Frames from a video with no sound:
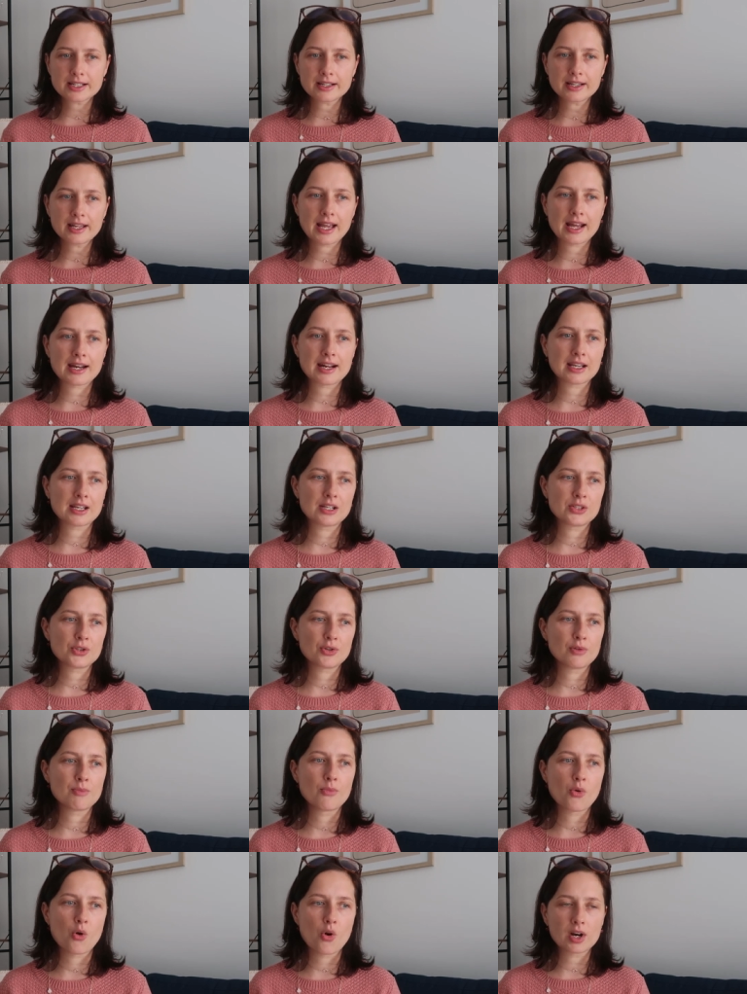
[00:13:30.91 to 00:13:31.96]
and I can do
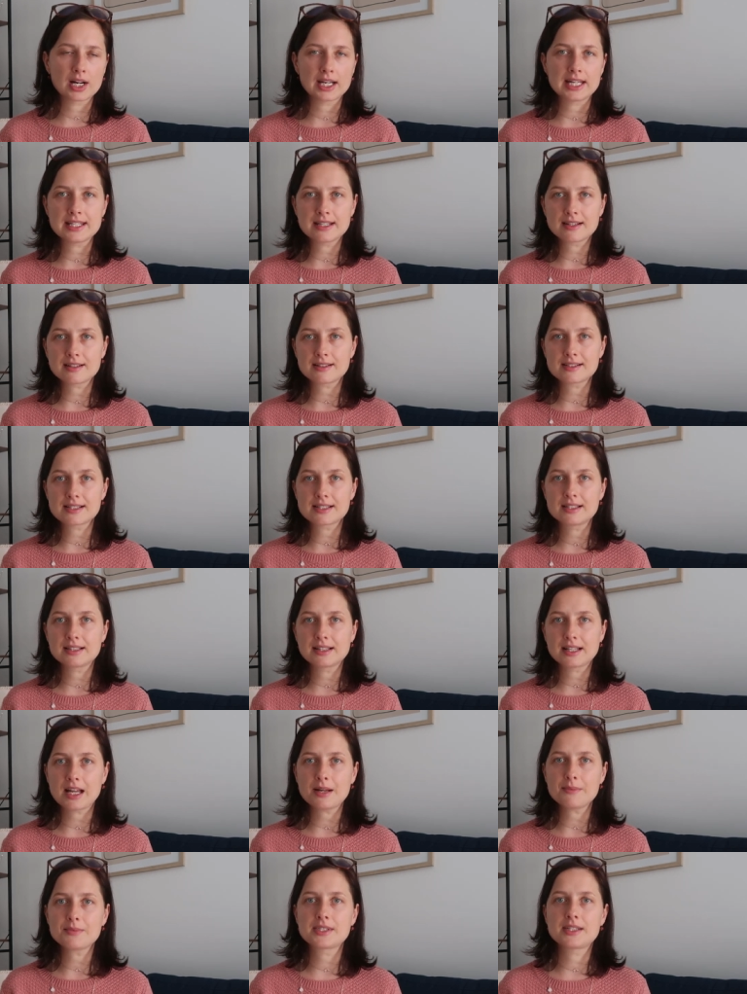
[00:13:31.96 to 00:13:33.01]
more clinicals in
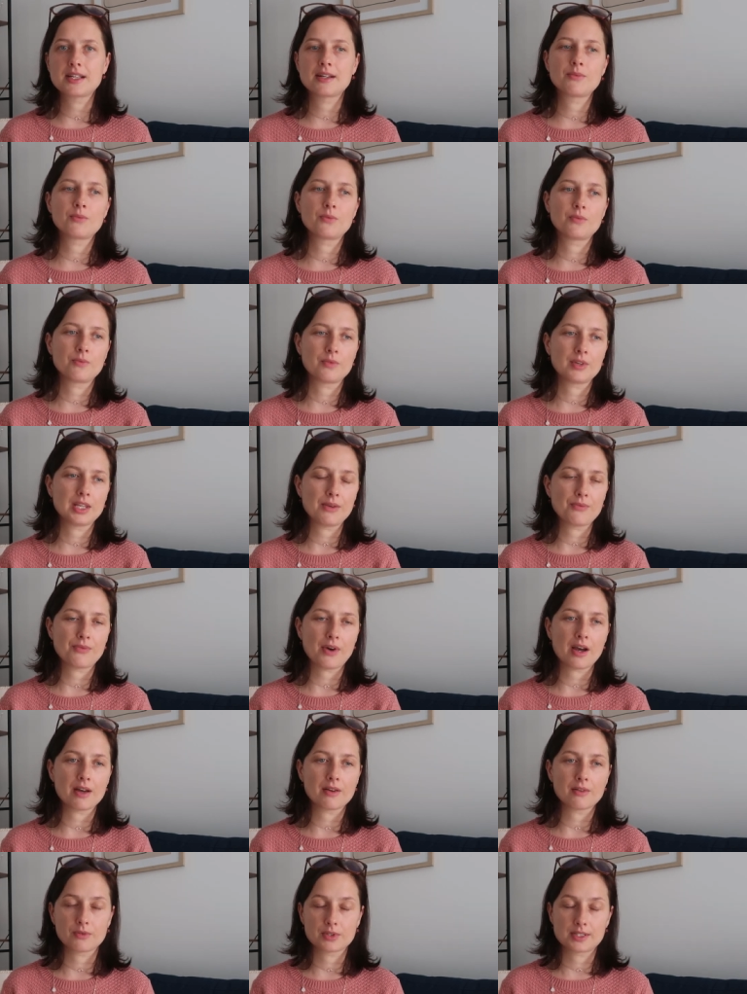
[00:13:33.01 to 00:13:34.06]
labs than if
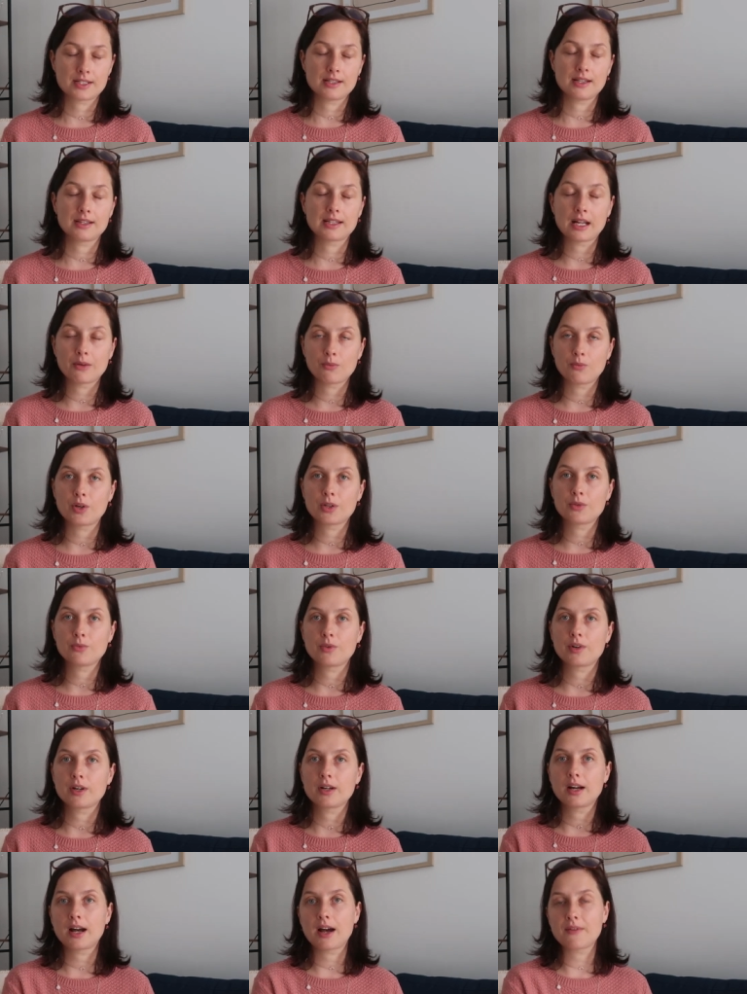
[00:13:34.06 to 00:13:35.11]
I was than what,
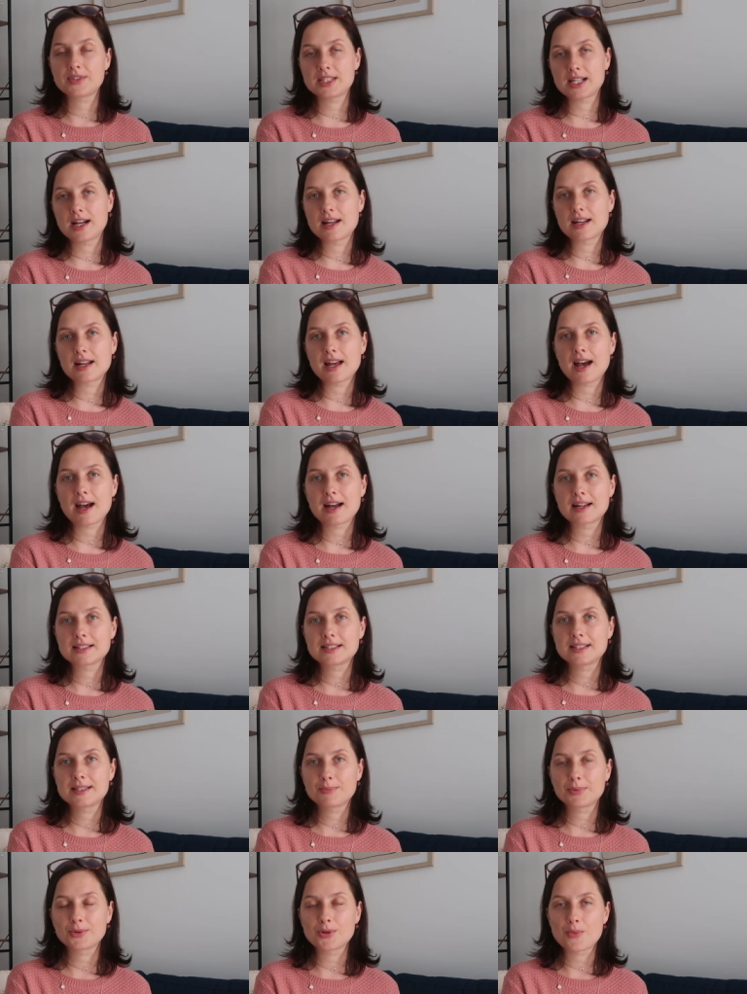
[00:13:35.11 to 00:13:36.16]
what I've done at
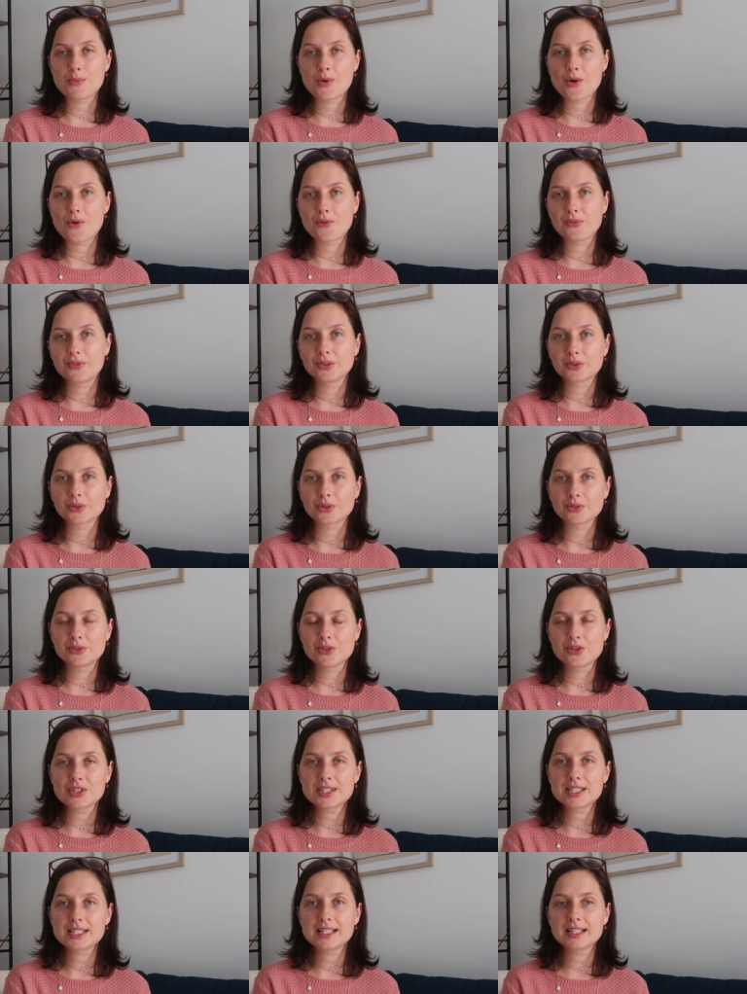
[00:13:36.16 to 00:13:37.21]
Diploma of Enrolled
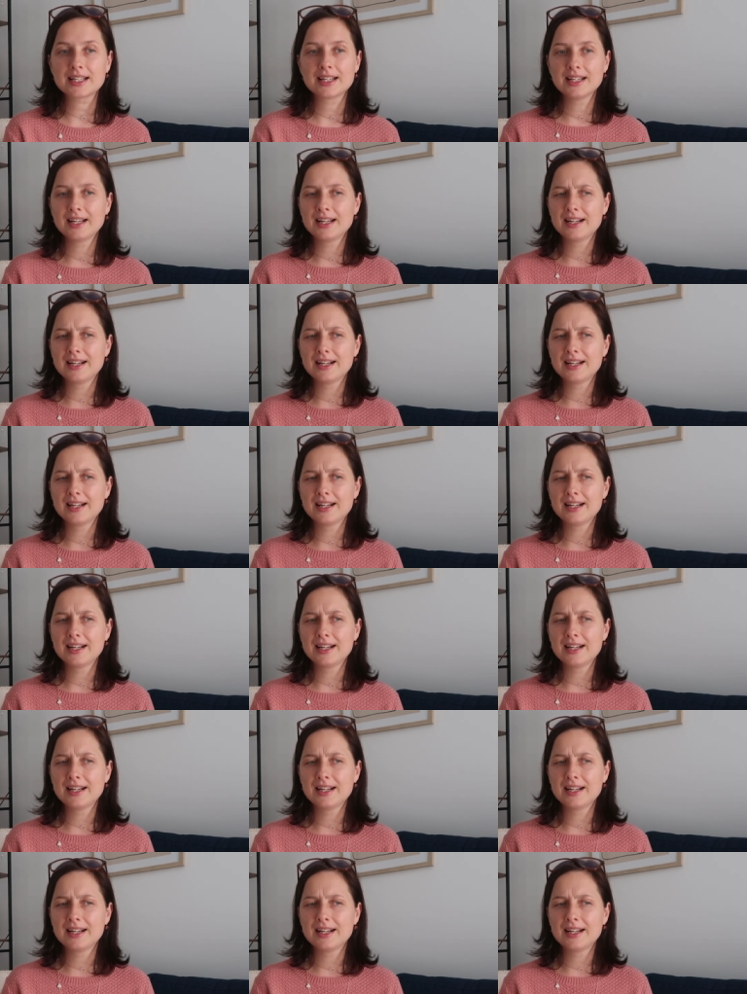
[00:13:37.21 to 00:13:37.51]
Nursing.